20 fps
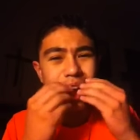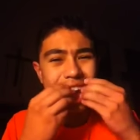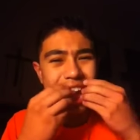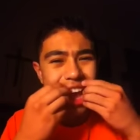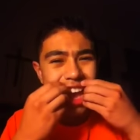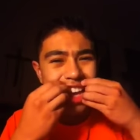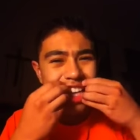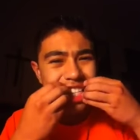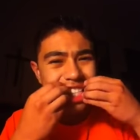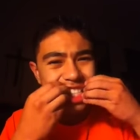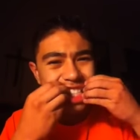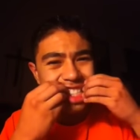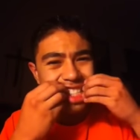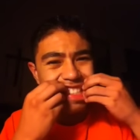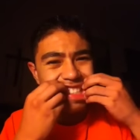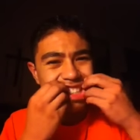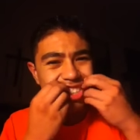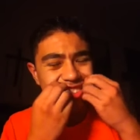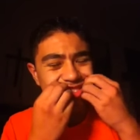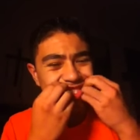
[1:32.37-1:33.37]
asses
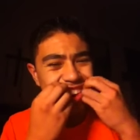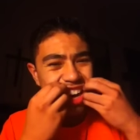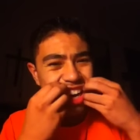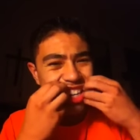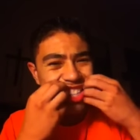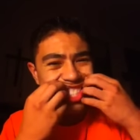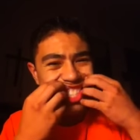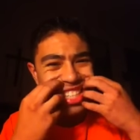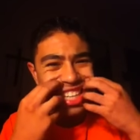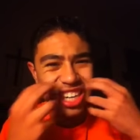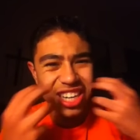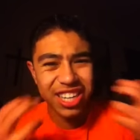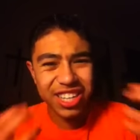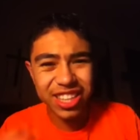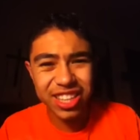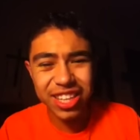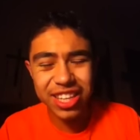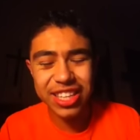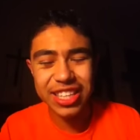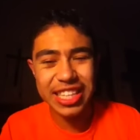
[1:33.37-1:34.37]
in their mouths and
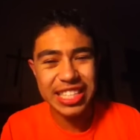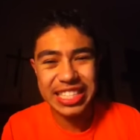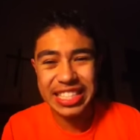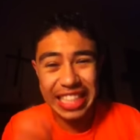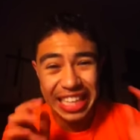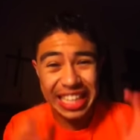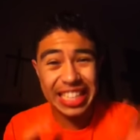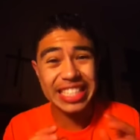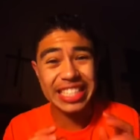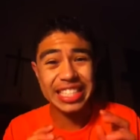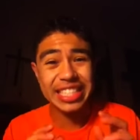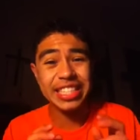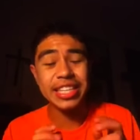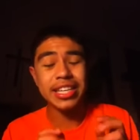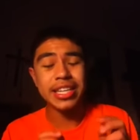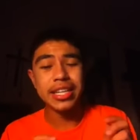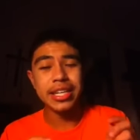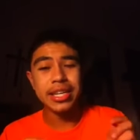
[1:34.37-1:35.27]
everything. That's nasty.